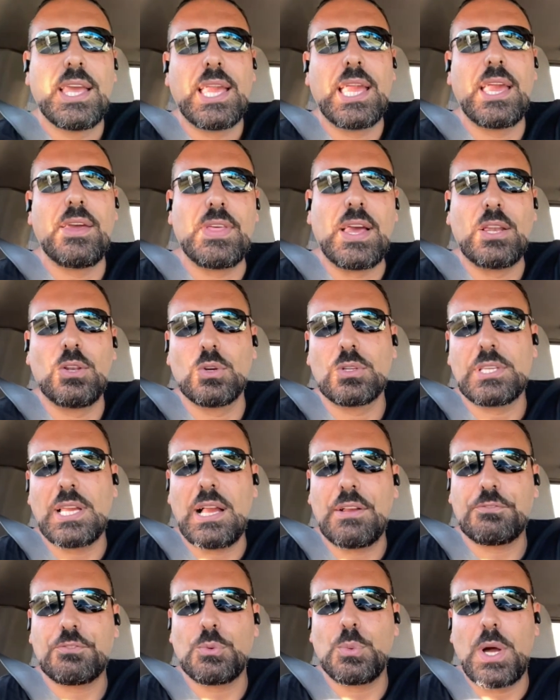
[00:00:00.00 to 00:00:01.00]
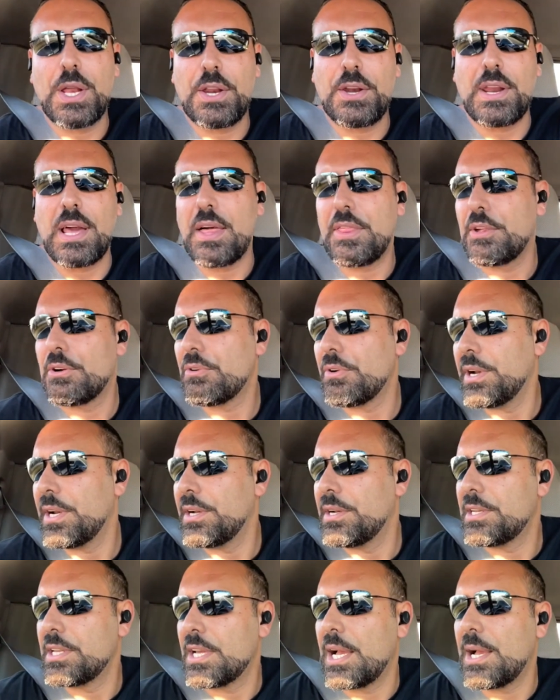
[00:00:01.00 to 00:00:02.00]
and looked after one another,
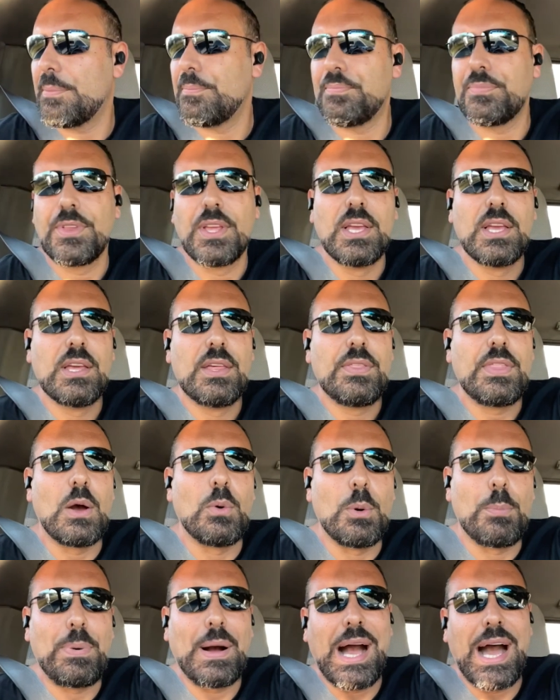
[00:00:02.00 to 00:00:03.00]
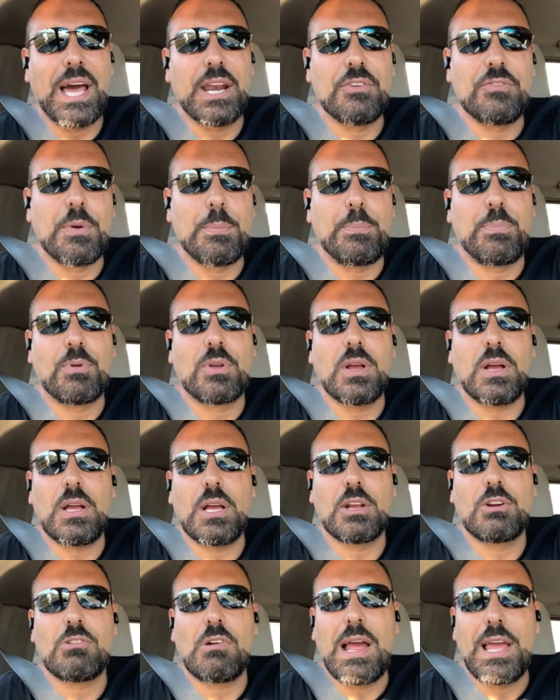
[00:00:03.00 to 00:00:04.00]
and they were part of a
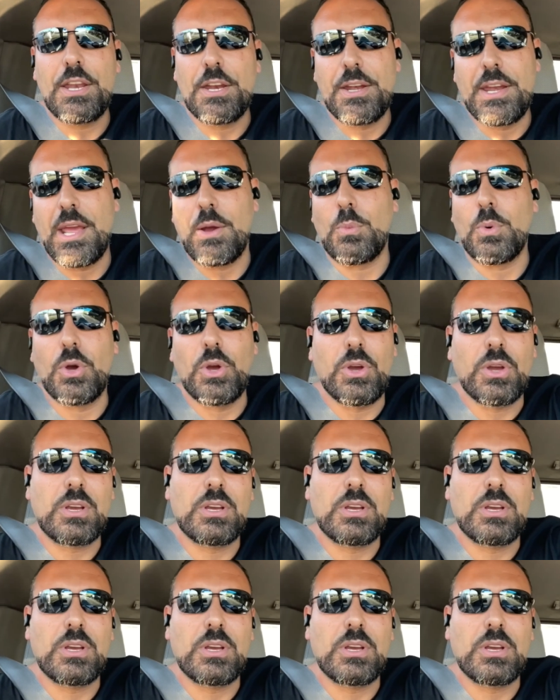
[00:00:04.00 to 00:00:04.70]
greater network.